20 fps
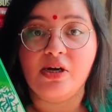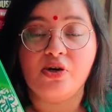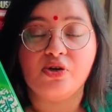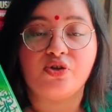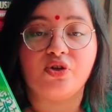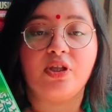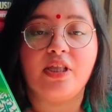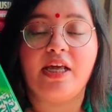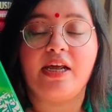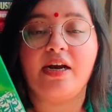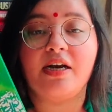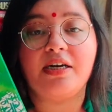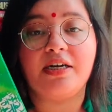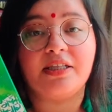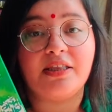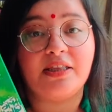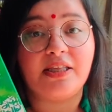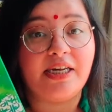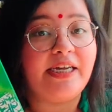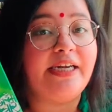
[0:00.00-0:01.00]
So there are
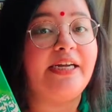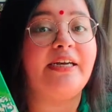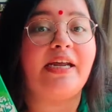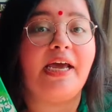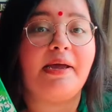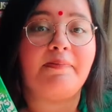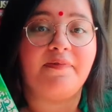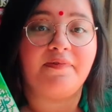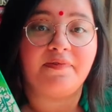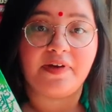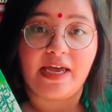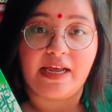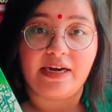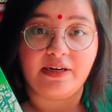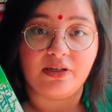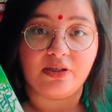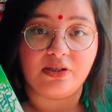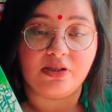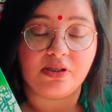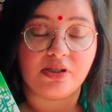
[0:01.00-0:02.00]
3 types of
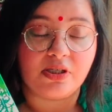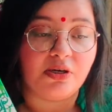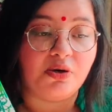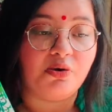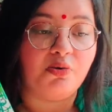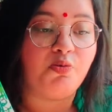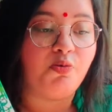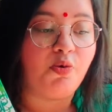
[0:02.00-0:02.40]
characters here.